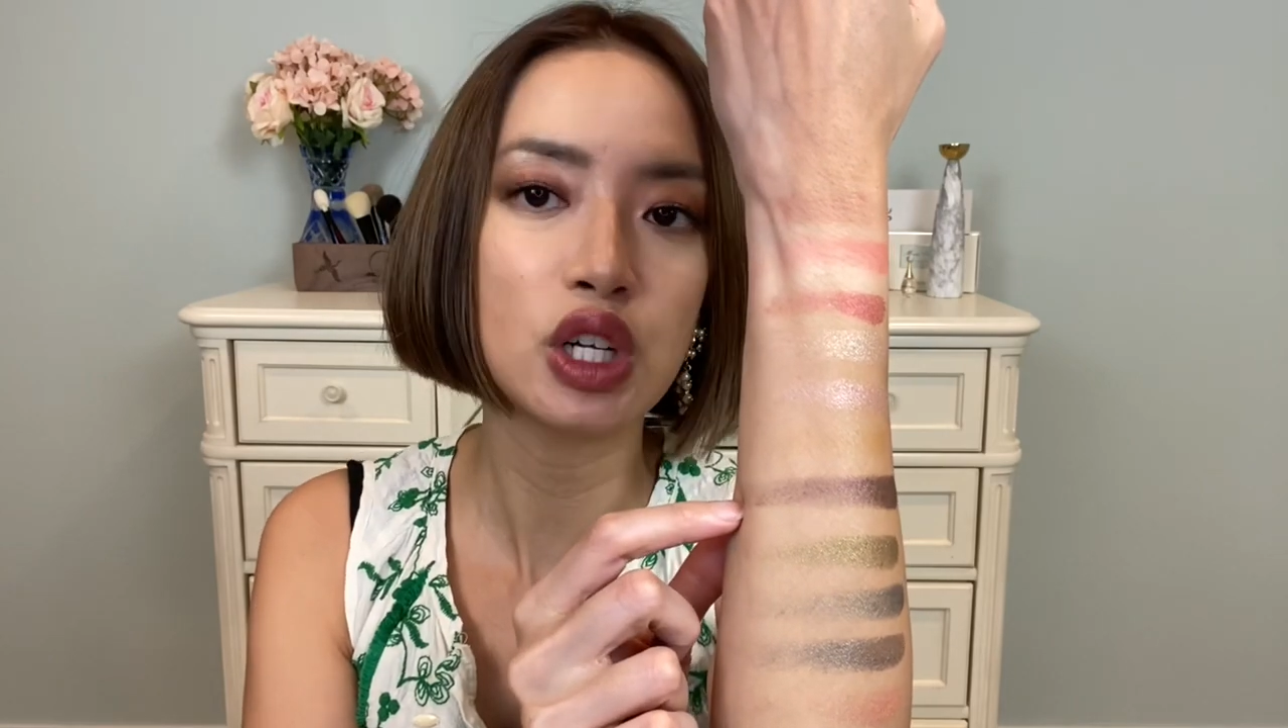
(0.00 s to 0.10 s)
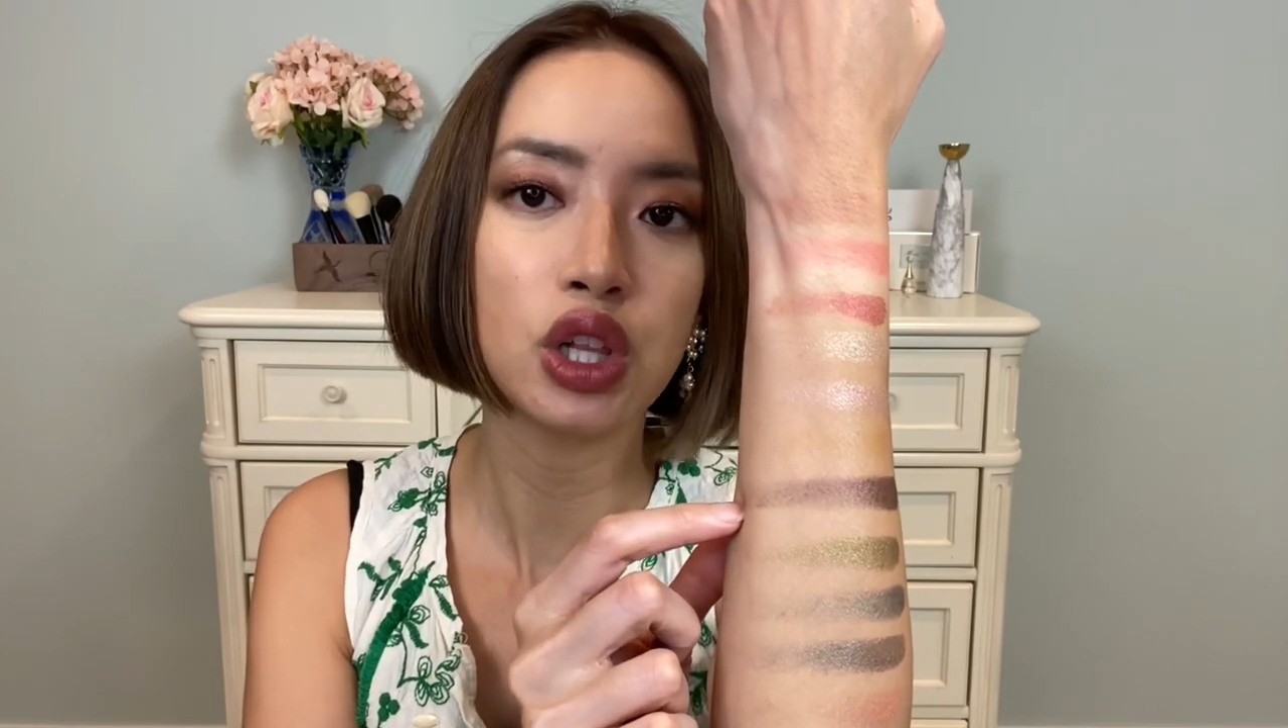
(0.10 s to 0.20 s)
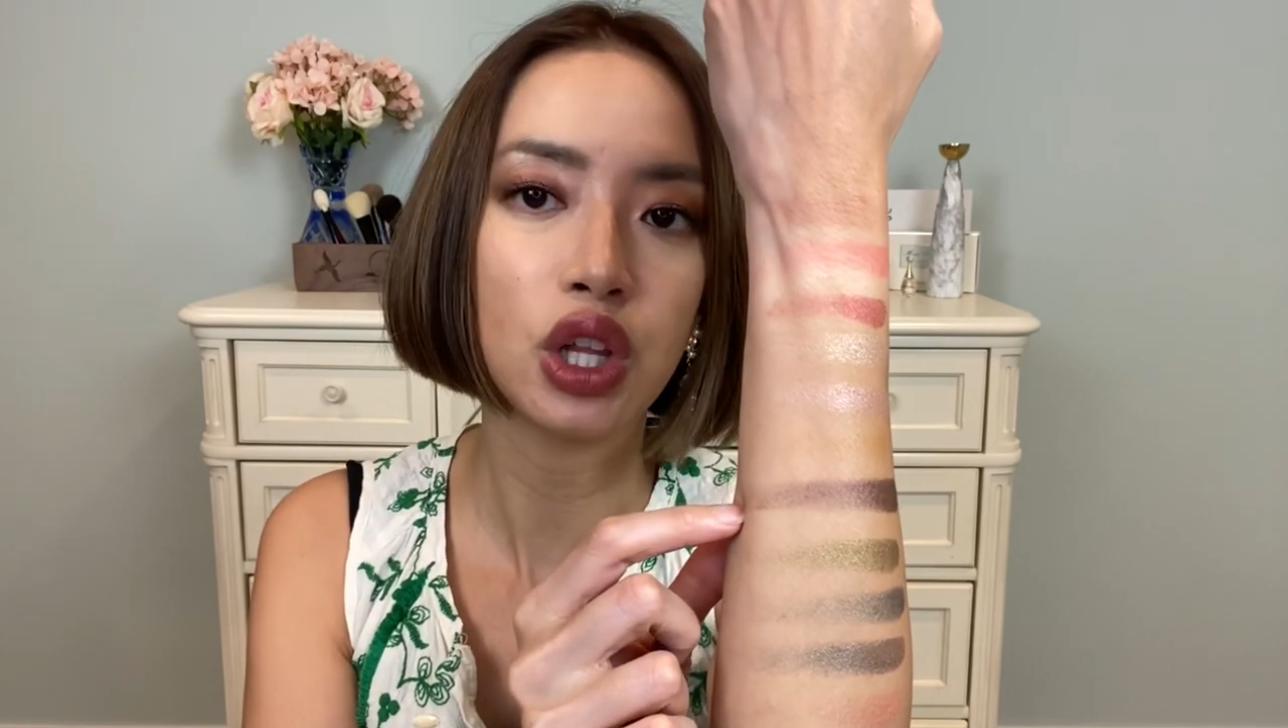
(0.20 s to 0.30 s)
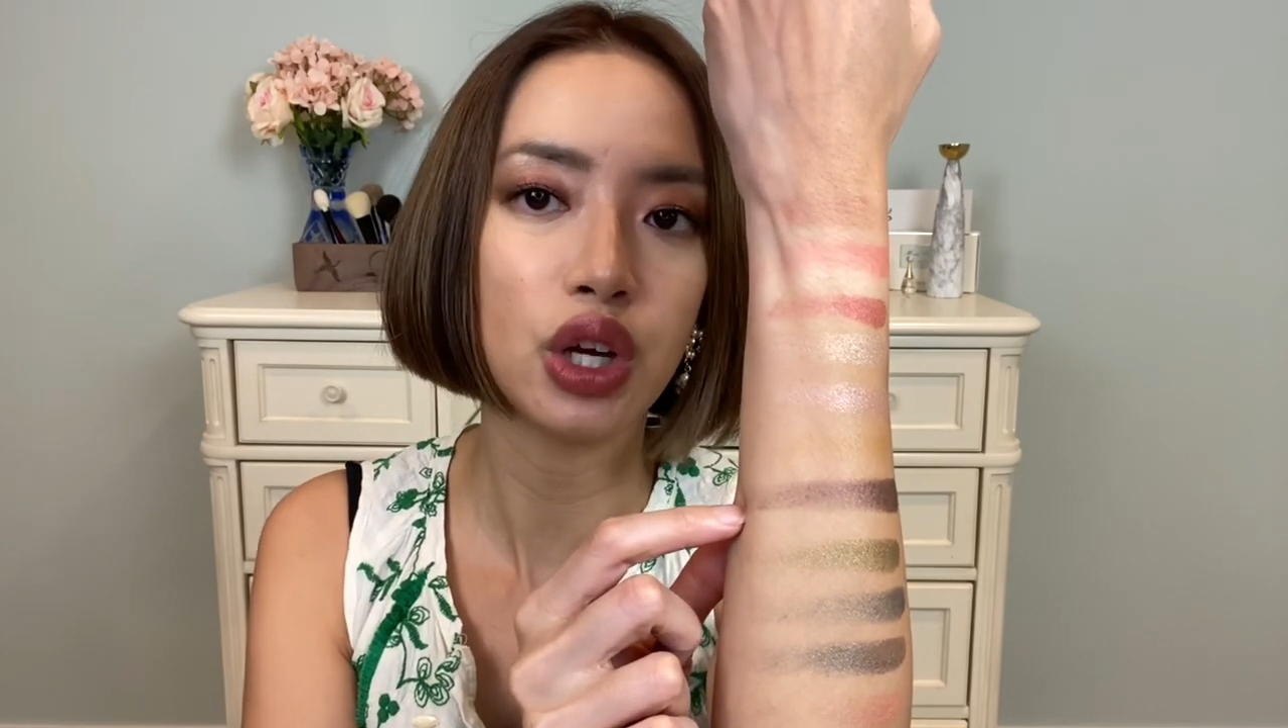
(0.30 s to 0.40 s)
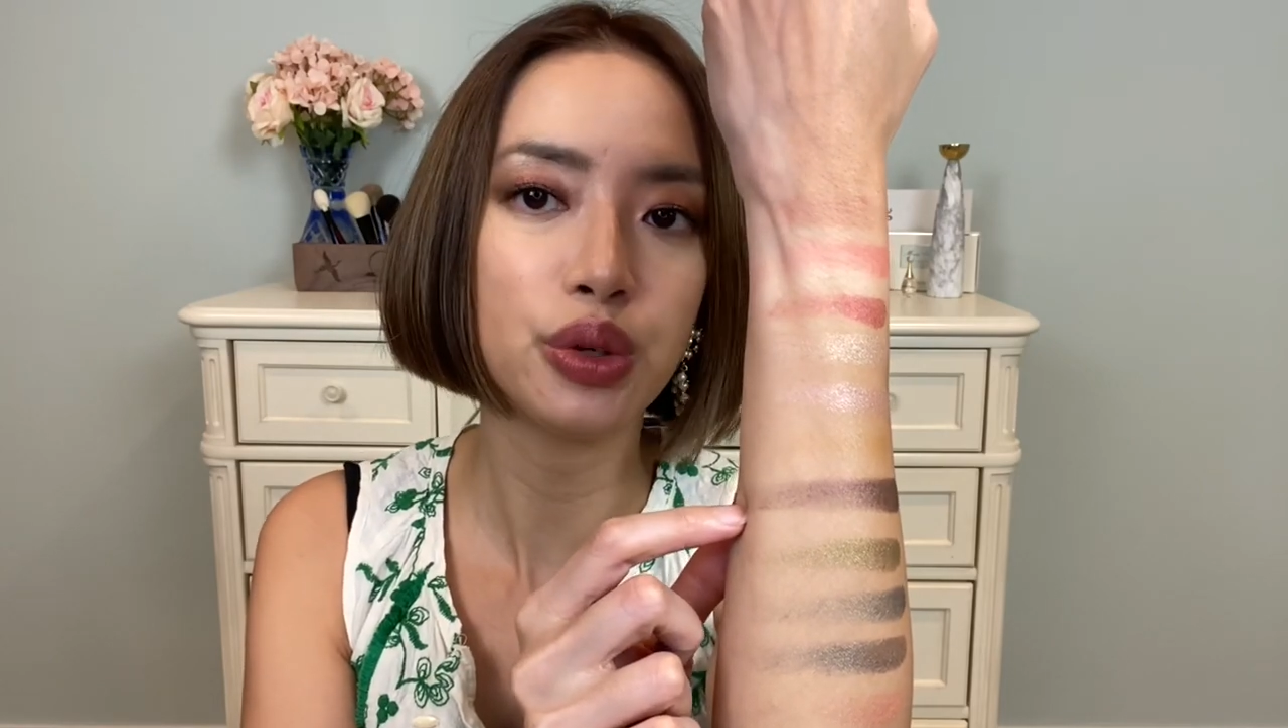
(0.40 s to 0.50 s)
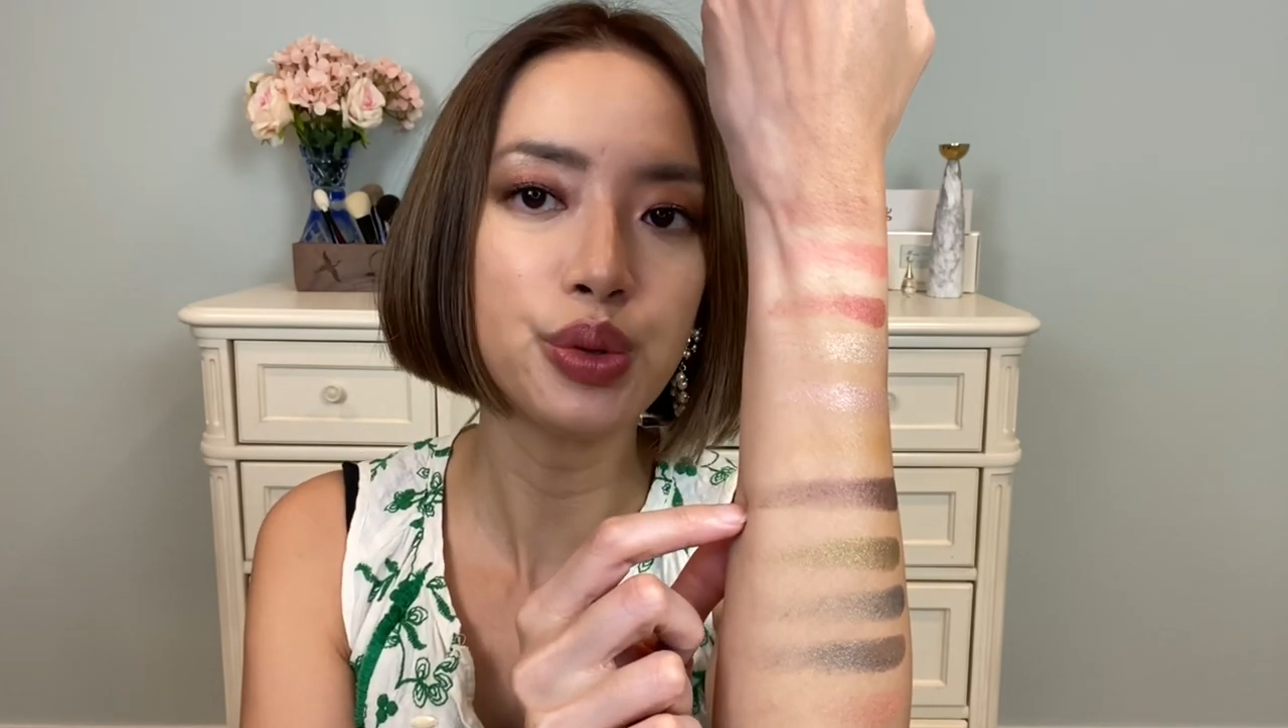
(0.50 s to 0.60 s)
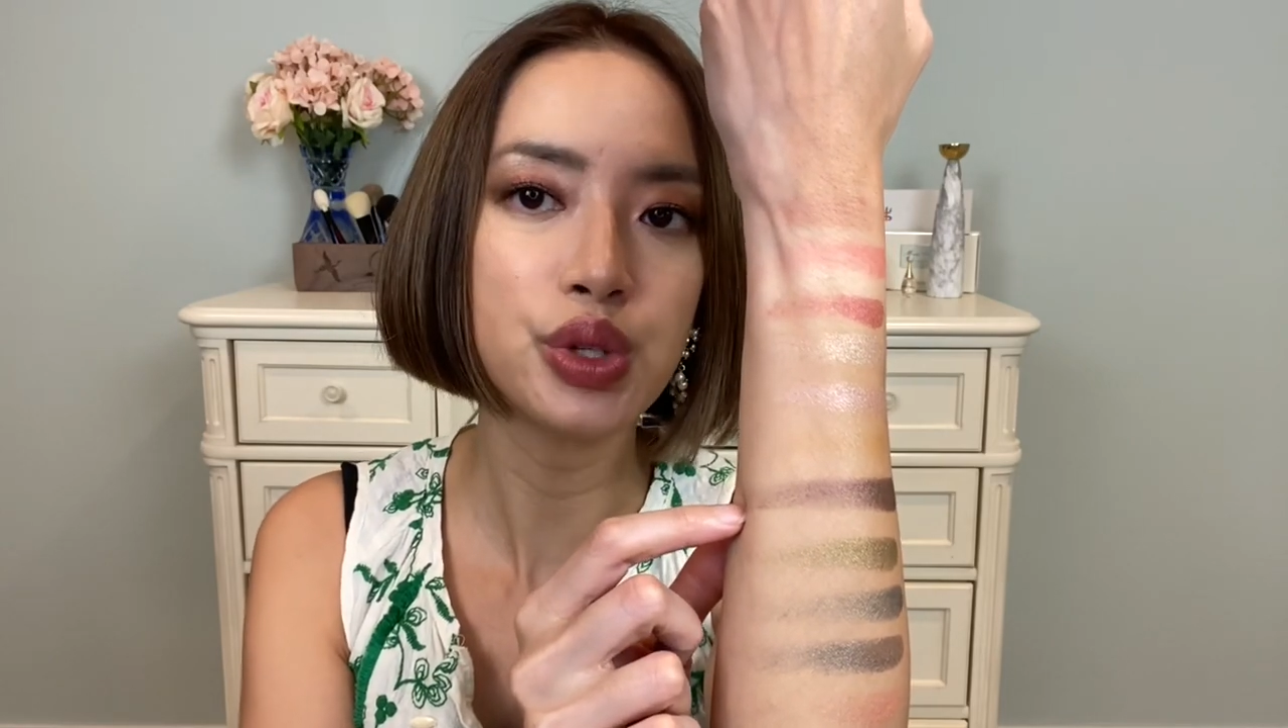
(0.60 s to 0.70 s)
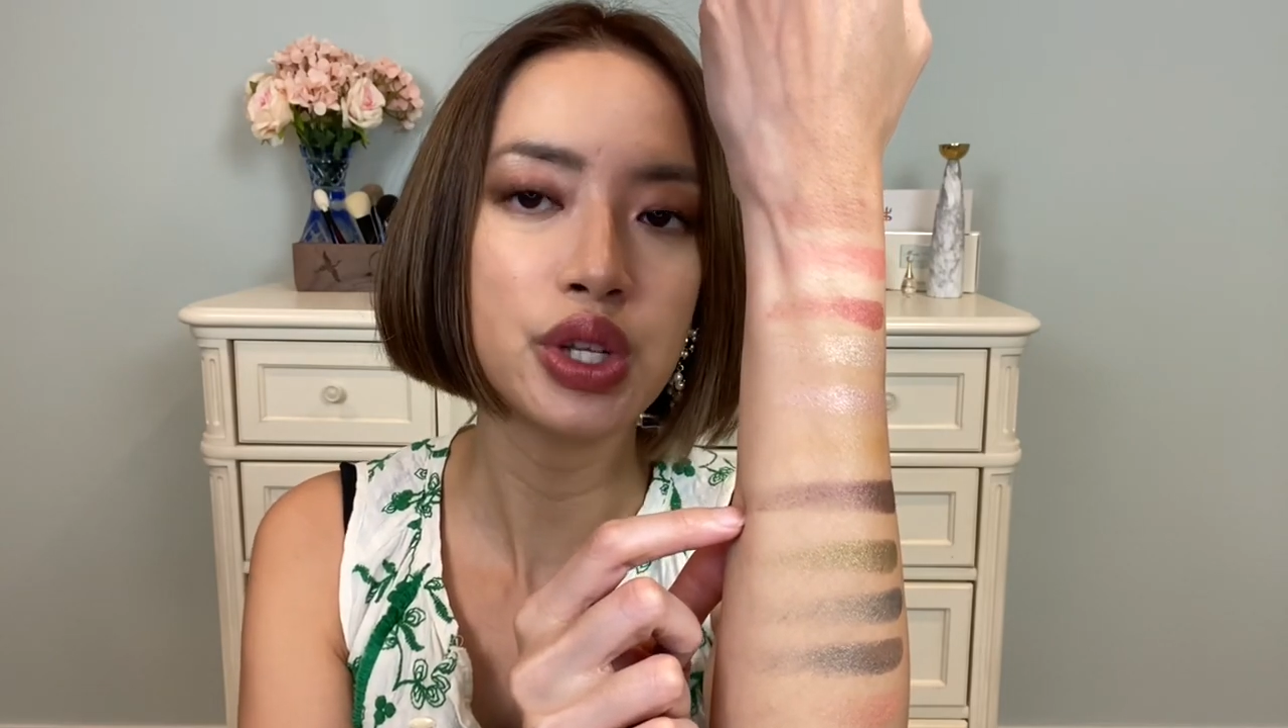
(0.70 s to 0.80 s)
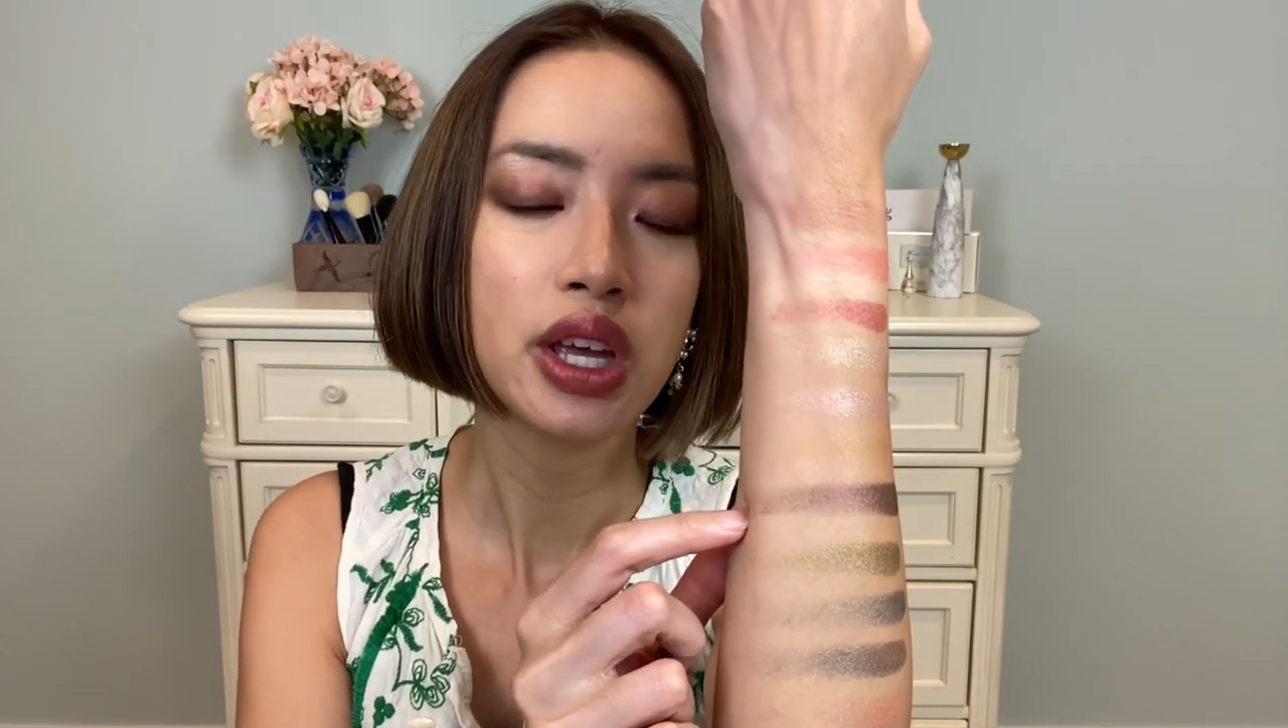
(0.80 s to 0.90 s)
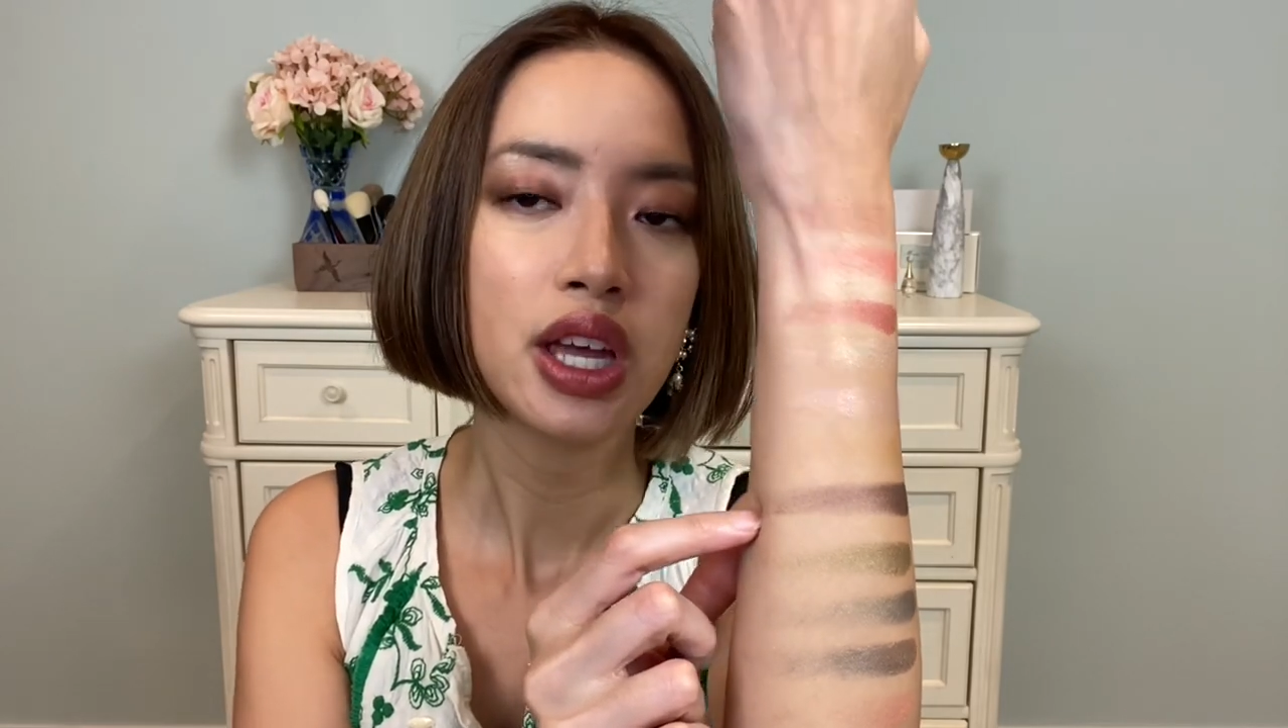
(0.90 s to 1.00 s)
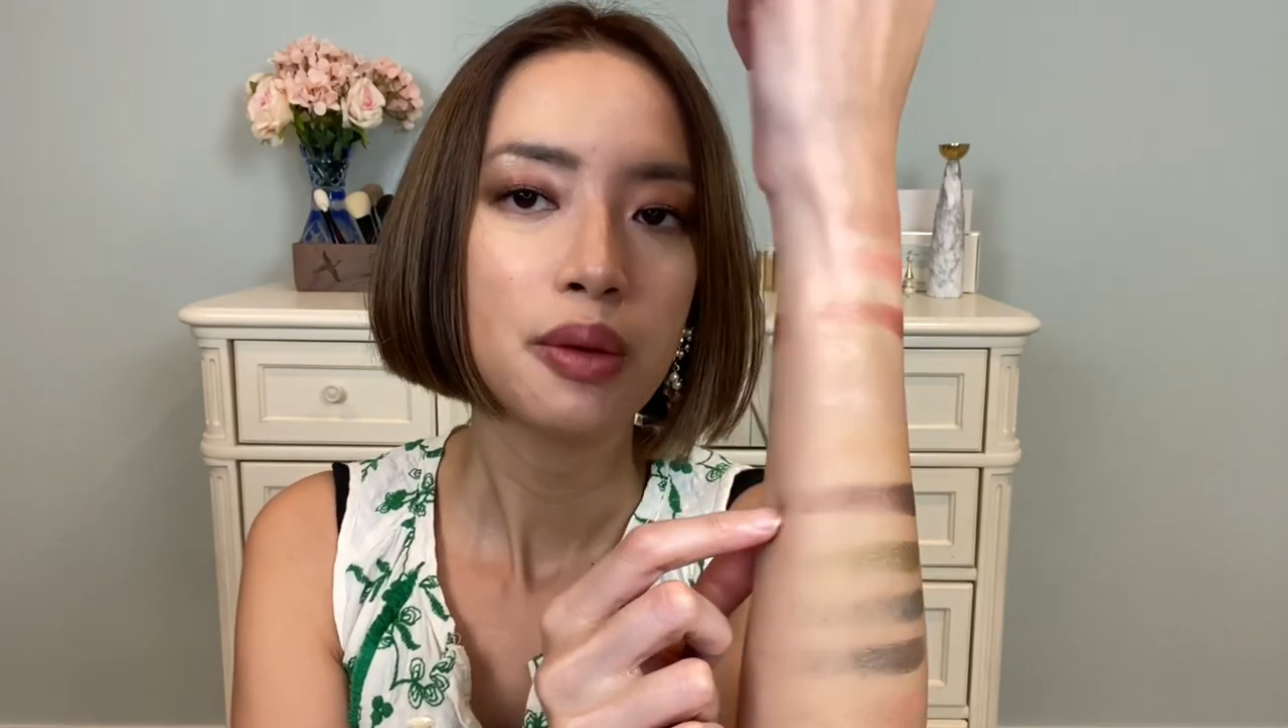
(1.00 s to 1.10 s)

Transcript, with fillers: close,